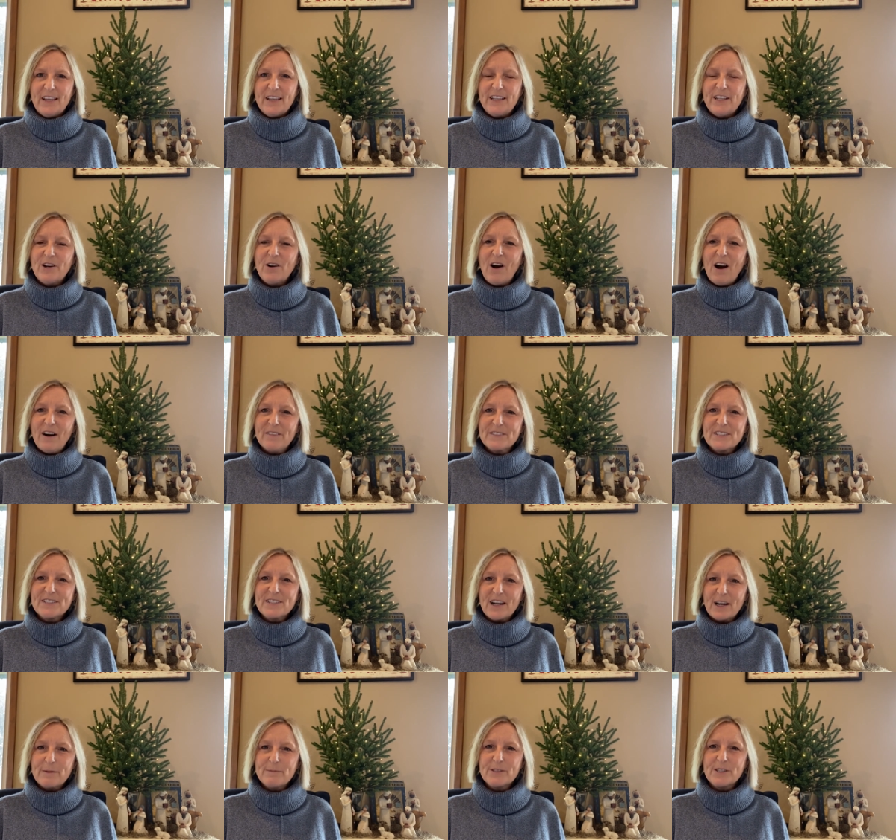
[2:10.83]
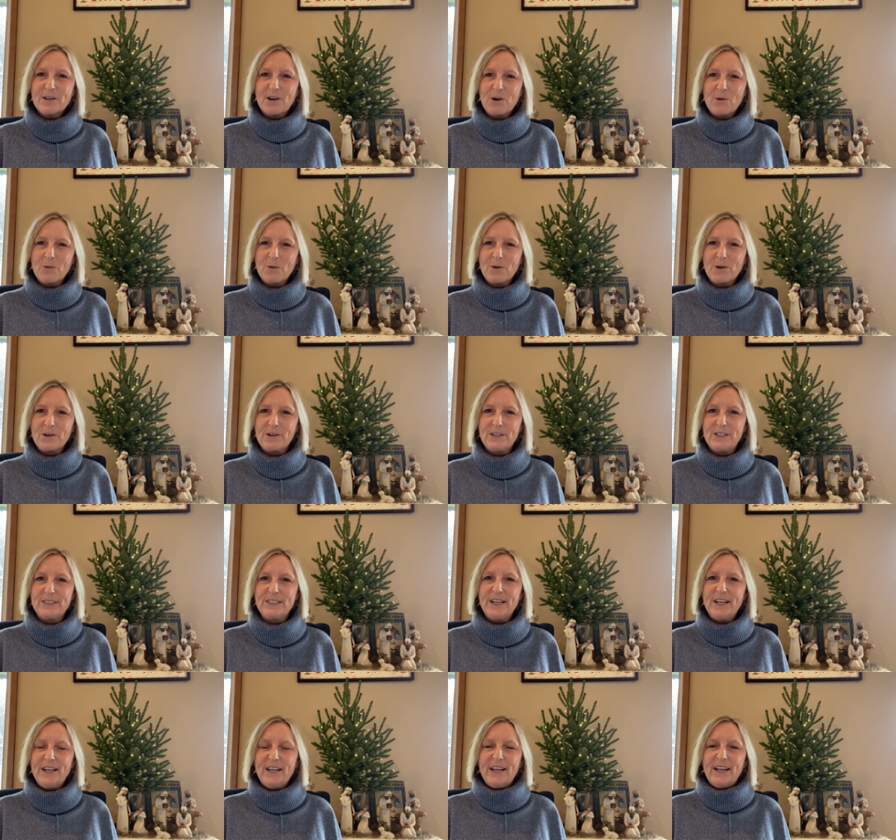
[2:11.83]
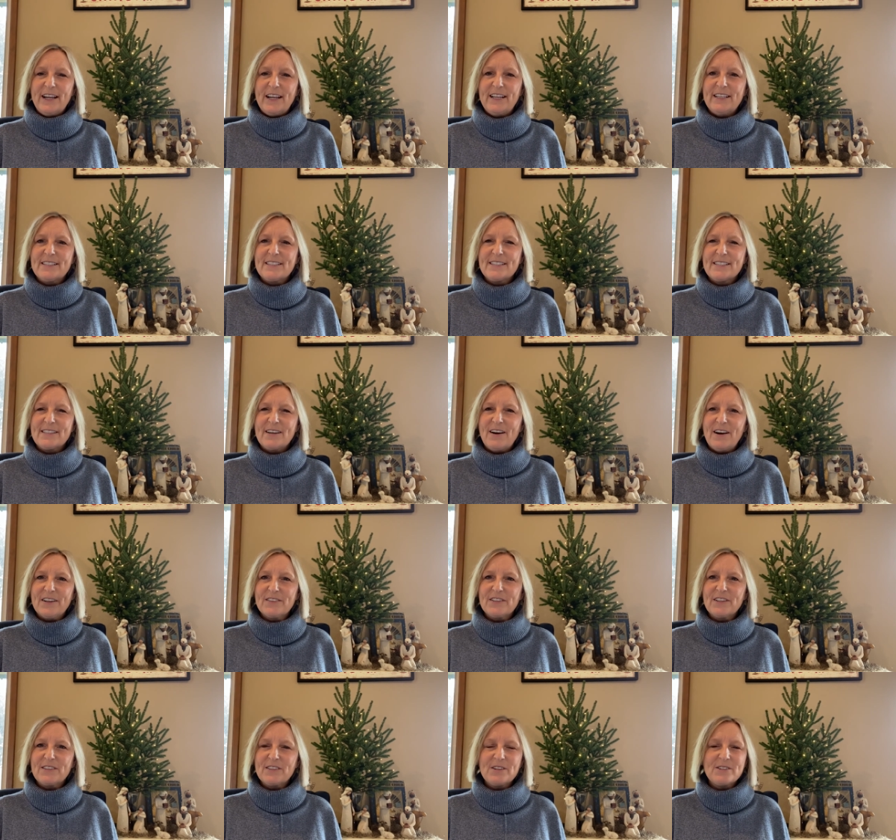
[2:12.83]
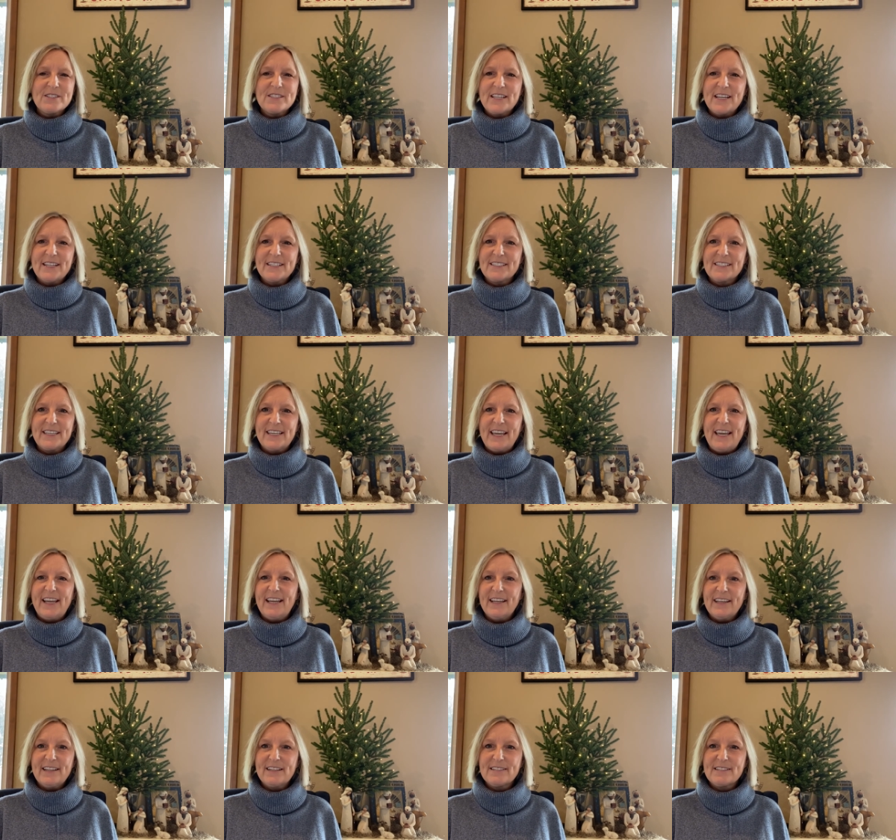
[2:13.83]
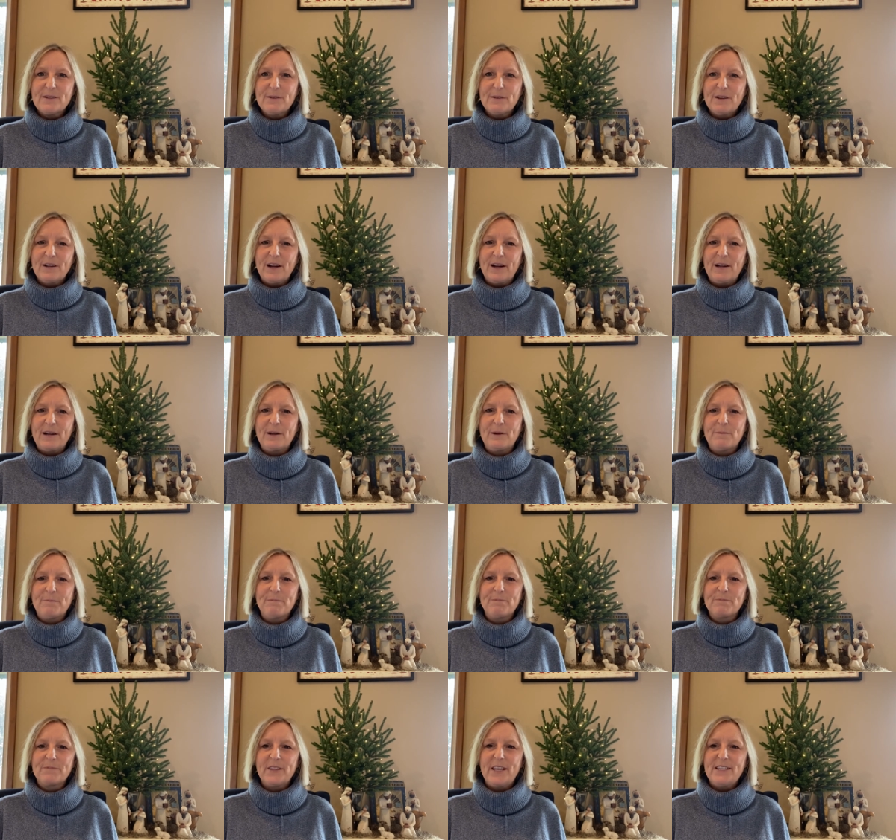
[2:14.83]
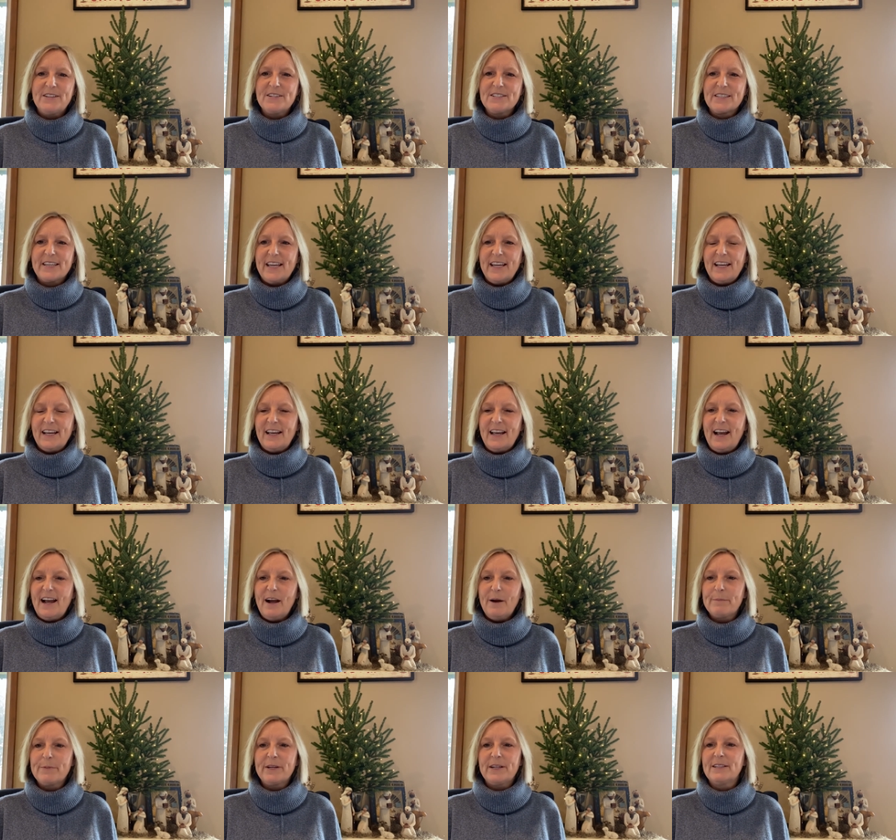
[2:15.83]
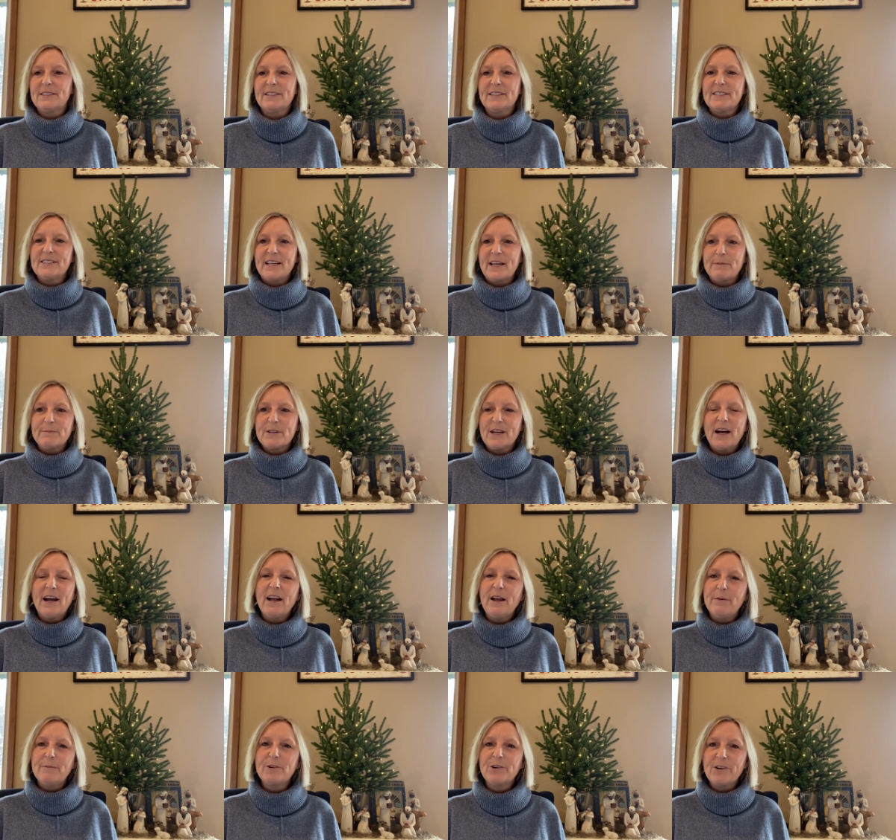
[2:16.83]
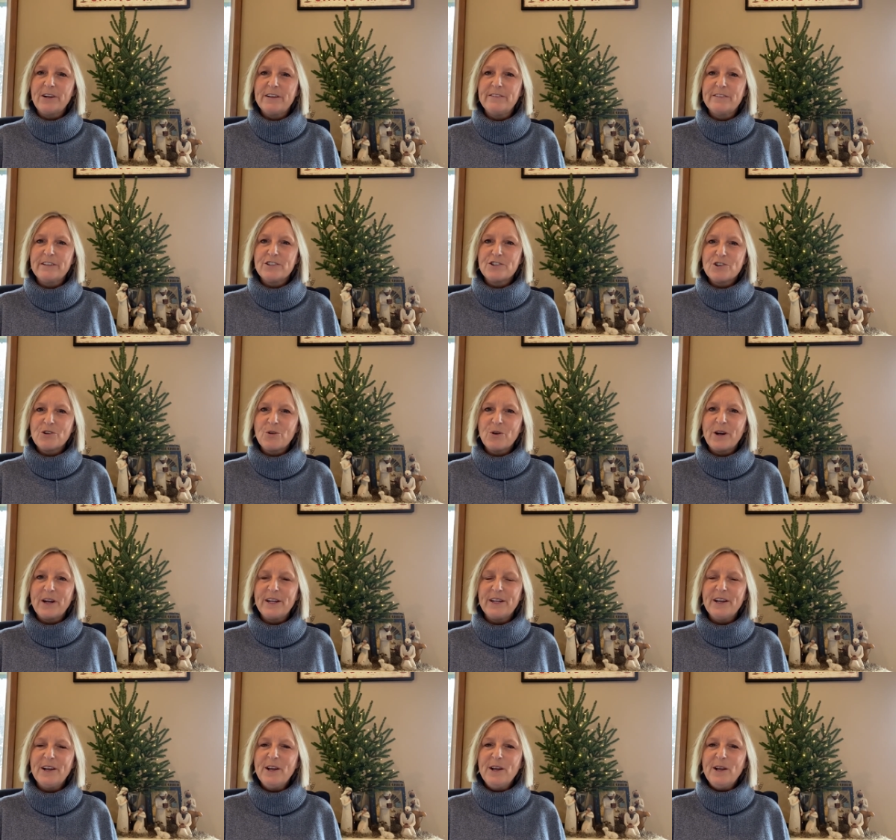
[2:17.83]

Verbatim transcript: You know, oftentimes in our world, it's thought that those things can't, um, they just can't happen at the same time grief and joy.